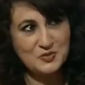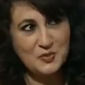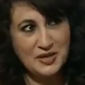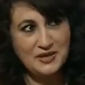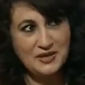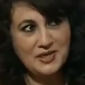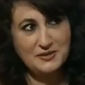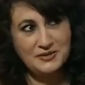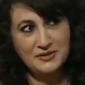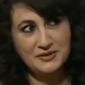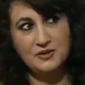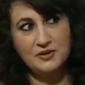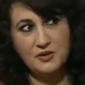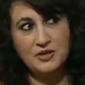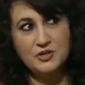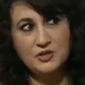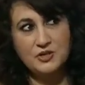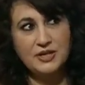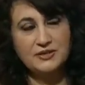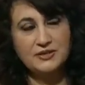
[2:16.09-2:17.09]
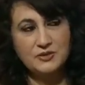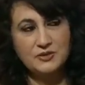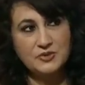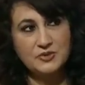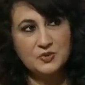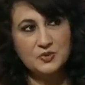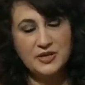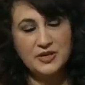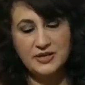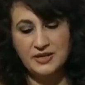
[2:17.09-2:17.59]
while the contractor
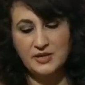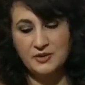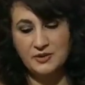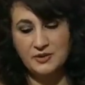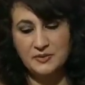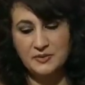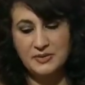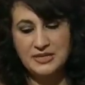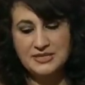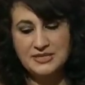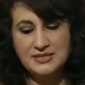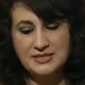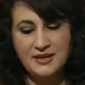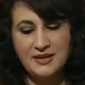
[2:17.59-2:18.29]
was working on the base